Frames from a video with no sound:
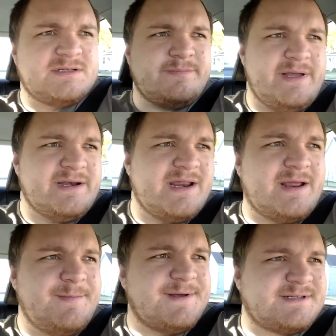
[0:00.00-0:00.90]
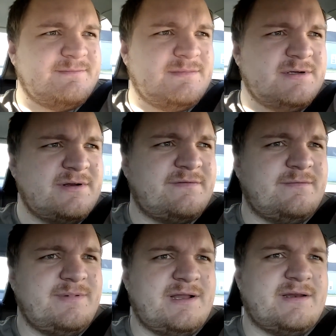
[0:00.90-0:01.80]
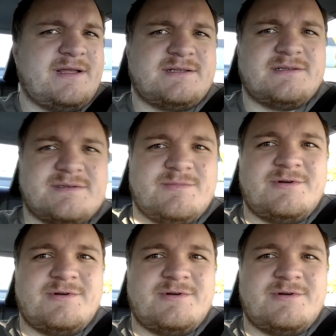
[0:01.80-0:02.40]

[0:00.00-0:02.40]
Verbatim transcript: some pancake mix i'm hungry for pancakes this